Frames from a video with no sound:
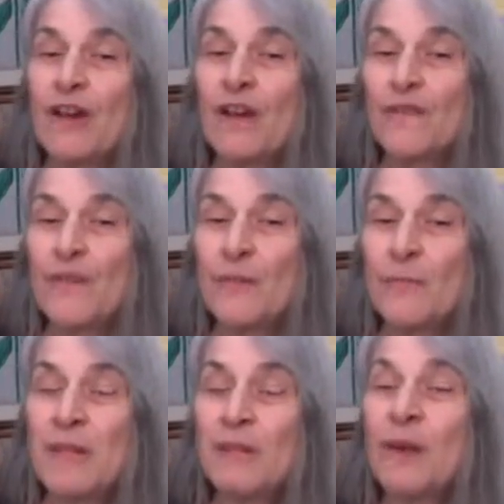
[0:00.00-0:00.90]
For
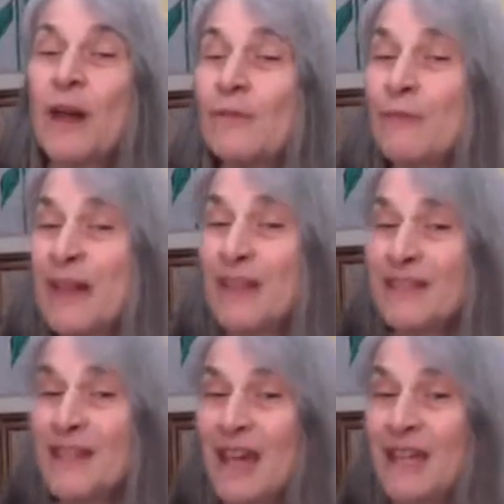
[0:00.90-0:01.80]
me, where I
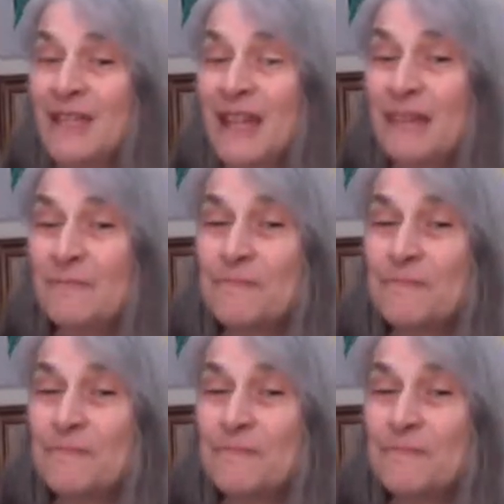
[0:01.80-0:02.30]
recognize it